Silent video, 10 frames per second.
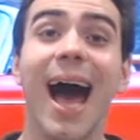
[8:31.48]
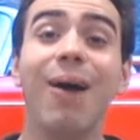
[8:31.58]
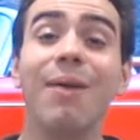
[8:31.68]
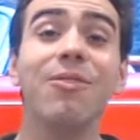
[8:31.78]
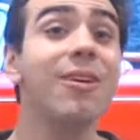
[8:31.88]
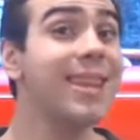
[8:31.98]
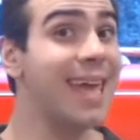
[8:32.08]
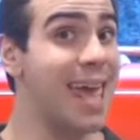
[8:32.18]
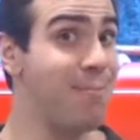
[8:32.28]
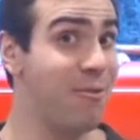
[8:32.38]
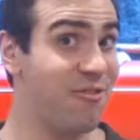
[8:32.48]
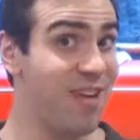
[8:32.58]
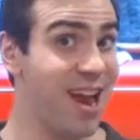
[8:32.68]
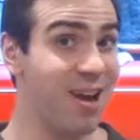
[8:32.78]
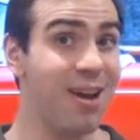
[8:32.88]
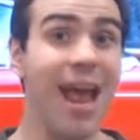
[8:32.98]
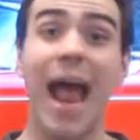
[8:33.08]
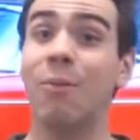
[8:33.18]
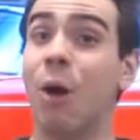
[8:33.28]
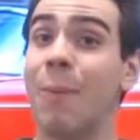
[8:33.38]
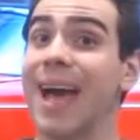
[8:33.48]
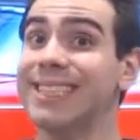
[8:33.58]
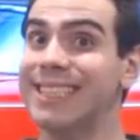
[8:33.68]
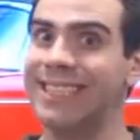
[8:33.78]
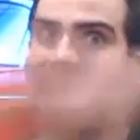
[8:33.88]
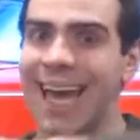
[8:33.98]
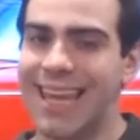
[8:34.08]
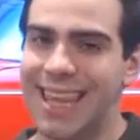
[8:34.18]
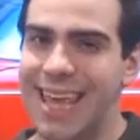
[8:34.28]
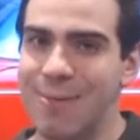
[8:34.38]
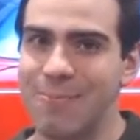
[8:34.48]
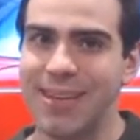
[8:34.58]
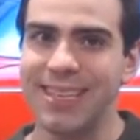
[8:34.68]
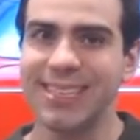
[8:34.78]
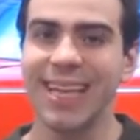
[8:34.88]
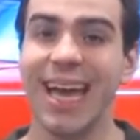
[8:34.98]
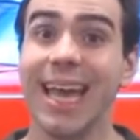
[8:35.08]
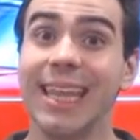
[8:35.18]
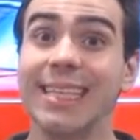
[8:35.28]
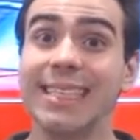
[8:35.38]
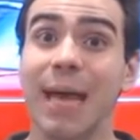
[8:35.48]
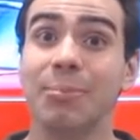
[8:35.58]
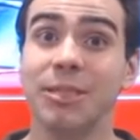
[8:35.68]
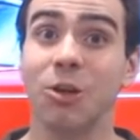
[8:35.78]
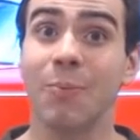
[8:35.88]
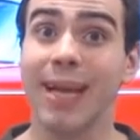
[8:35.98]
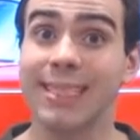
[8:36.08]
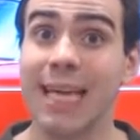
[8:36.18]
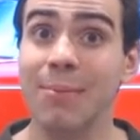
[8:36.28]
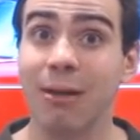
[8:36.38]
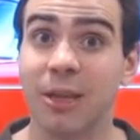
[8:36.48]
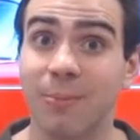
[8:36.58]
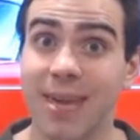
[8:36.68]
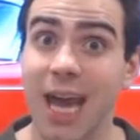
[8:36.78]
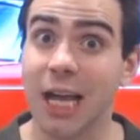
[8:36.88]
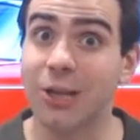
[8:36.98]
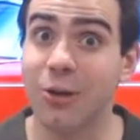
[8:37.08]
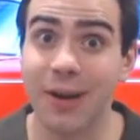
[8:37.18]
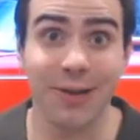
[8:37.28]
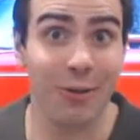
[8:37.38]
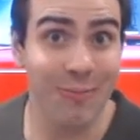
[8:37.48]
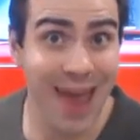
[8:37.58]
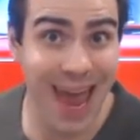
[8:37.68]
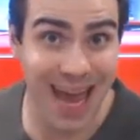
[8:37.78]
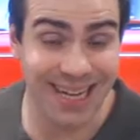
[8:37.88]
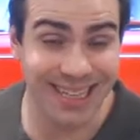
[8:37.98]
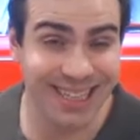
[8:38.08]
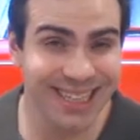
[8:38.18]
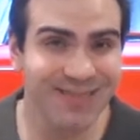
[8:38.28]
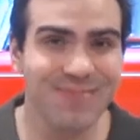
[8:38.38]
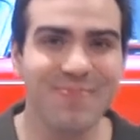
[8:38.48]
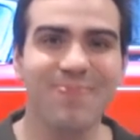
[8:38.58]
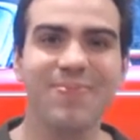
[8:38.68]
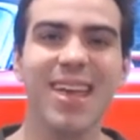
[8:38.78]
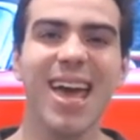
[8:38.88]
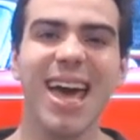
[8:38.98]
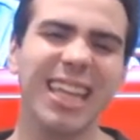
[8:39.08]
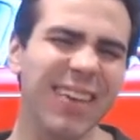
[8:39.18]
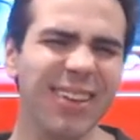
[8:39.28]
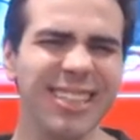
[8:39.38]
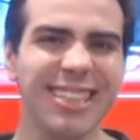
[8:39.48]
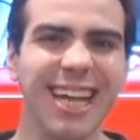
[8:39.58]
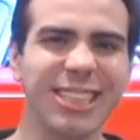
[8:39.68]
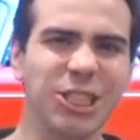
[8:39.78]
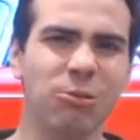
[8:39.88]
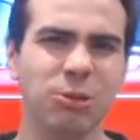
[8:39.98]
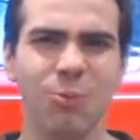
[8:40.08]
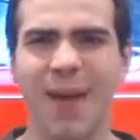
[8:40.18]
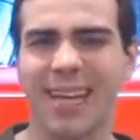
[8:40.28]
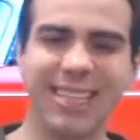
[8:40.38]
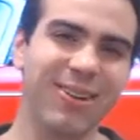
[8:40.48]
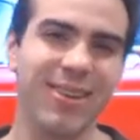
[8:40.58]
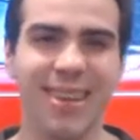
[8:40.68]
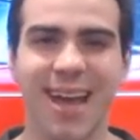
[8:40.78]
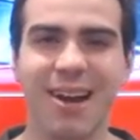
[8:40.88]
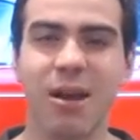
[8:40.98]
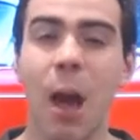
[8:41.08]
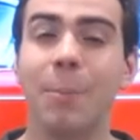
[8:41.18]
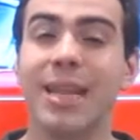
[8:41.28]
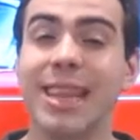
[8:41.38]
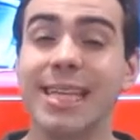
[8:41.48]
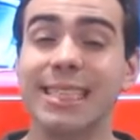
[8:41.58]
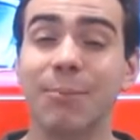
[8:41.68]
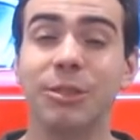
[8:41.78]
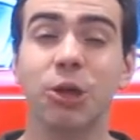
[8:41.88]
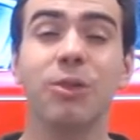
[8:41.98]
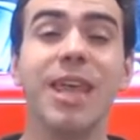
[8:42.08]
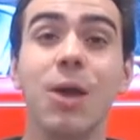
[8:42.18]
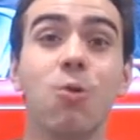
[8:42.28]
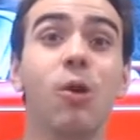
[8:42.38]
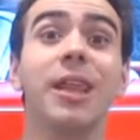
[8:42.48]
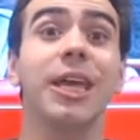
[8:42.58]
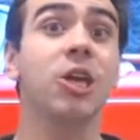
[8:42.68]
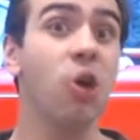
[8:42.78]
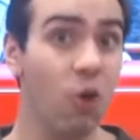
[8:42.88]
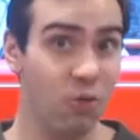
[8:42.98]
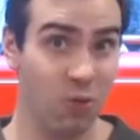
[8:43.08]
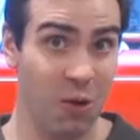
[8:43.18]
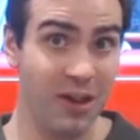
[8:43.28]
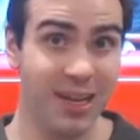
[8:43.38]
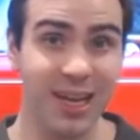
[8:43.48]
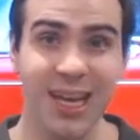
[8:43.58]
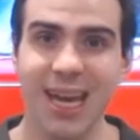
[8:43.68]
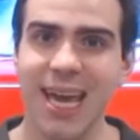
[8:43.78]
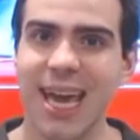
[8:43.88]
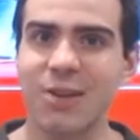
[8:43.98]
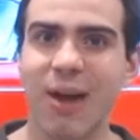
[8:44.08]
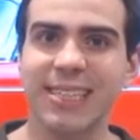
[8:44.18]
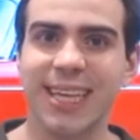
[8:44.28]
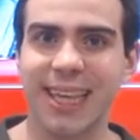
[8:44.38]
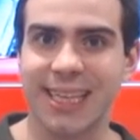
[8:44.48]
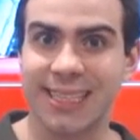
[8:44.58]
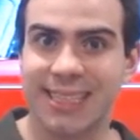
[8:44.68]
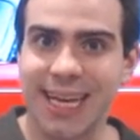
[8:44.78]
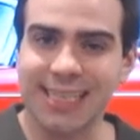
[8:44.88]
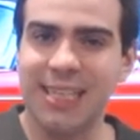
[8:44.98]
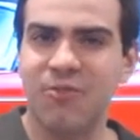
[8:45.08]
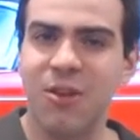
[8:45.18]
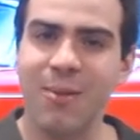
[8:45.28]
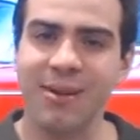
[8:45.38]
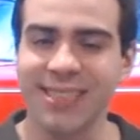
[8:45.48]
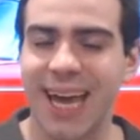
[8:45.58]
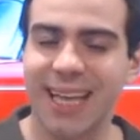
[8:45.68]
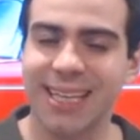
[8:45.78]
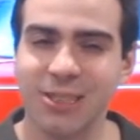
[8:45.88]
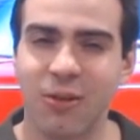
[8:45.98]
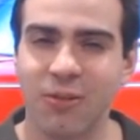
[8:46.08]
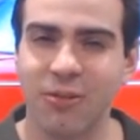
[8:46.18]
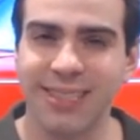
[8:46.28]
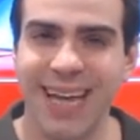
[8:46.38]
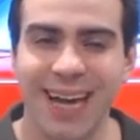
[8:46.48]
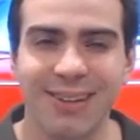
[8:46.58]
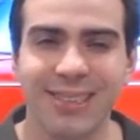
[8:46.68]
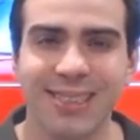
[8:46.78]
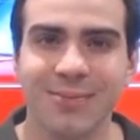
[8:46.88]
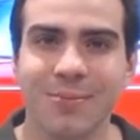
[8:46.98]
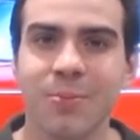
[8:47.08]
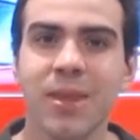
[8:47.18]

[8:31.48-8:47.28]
However, they keep it fair, and while Max is knocking the hippies, this episode makes him out to be a dirty old man. They've done sex jokes with Max here and there, but in this episode, they really go for it. He tries to get the sexy female scientist over to his house,